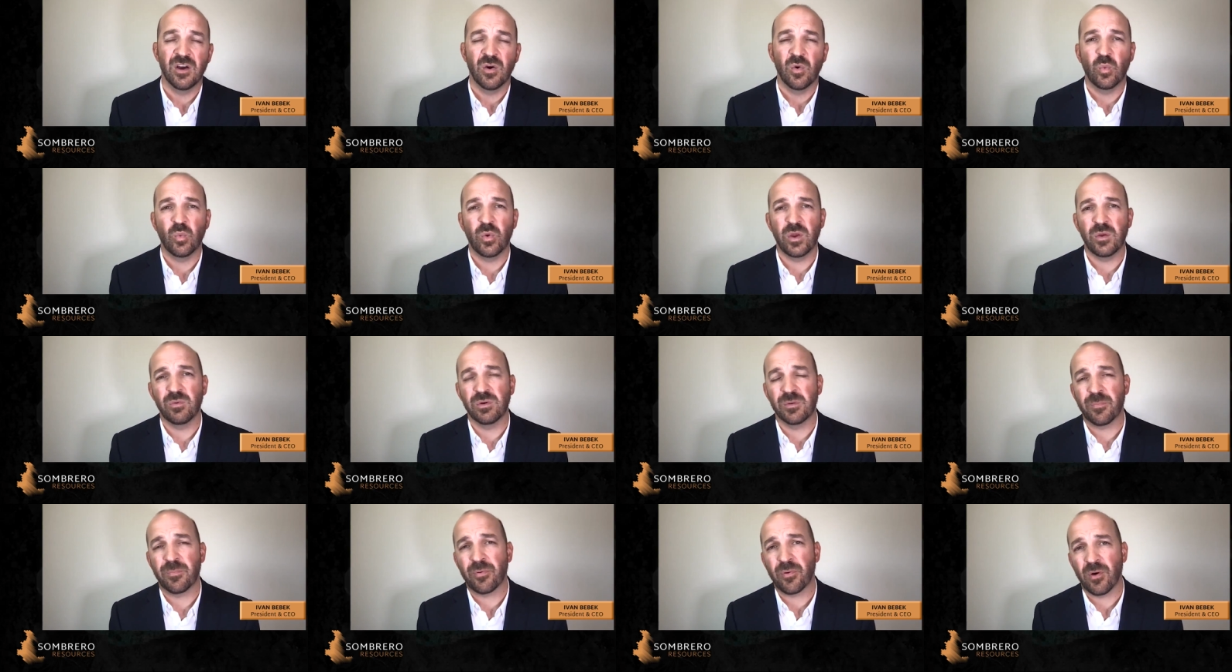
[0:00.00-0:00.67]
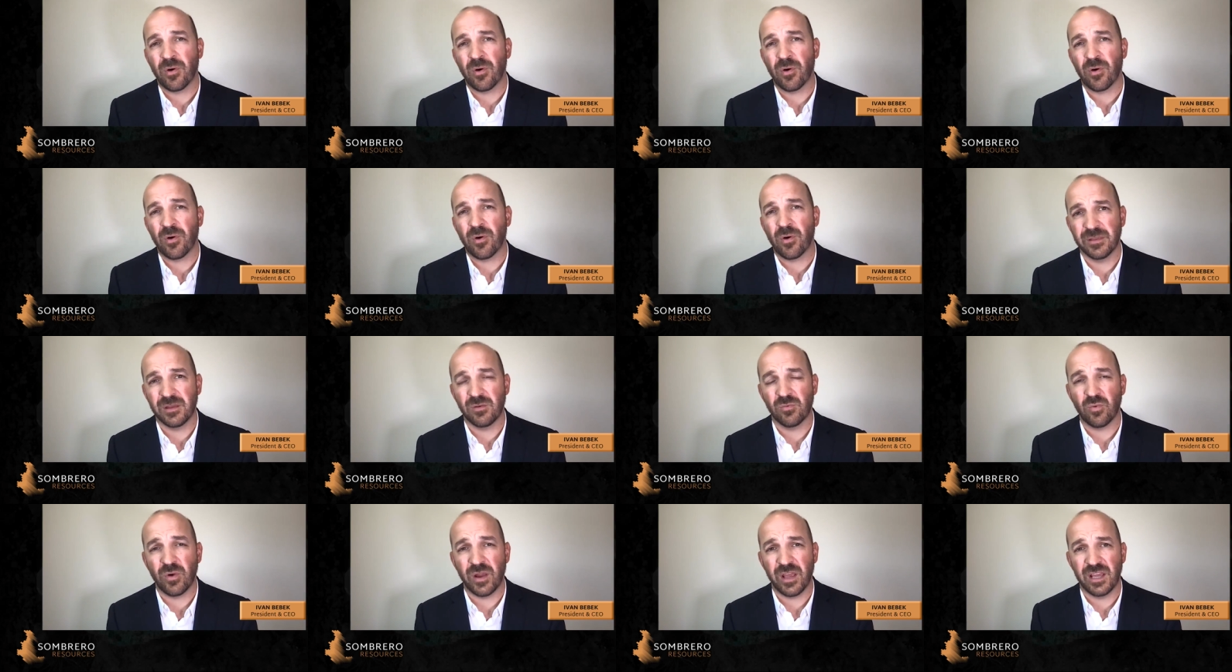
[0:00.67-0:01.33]
We would
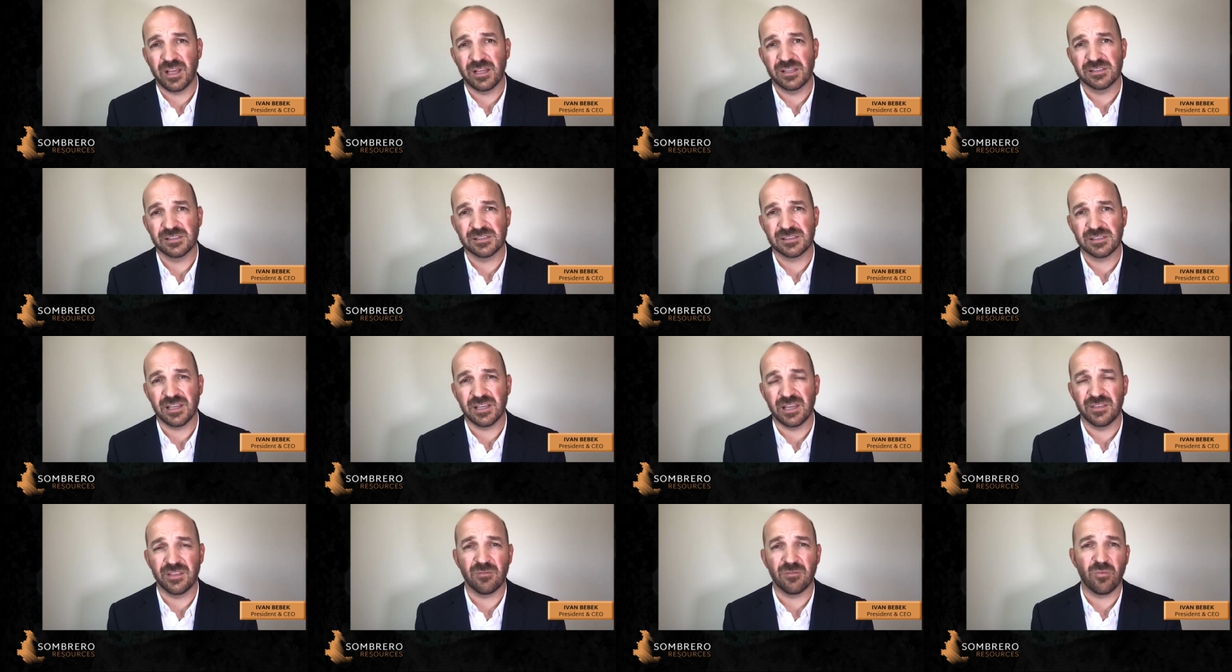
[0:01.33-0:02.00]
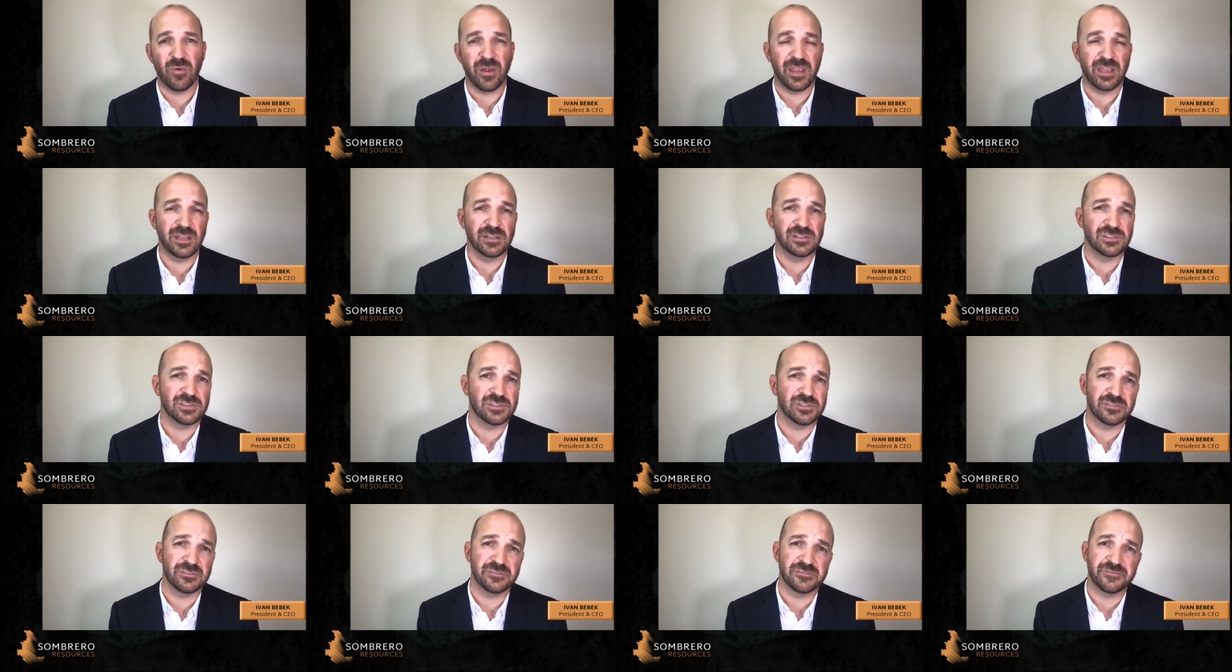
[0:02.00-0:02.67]
probably raise in the
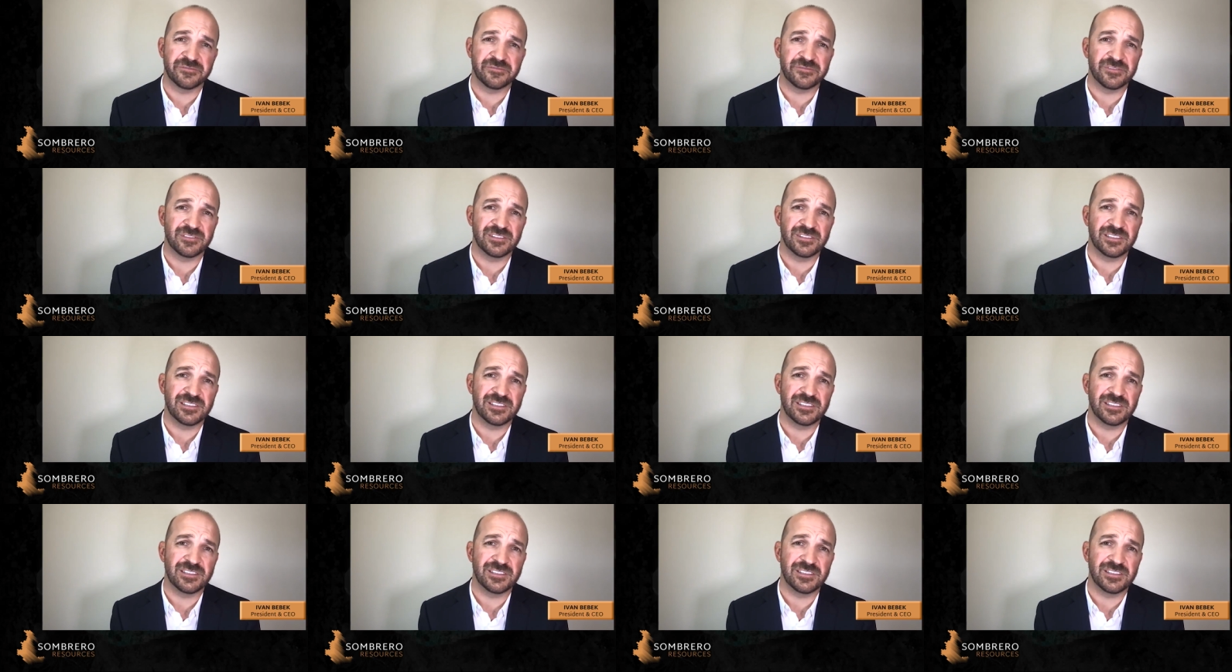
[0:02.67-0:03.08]
range of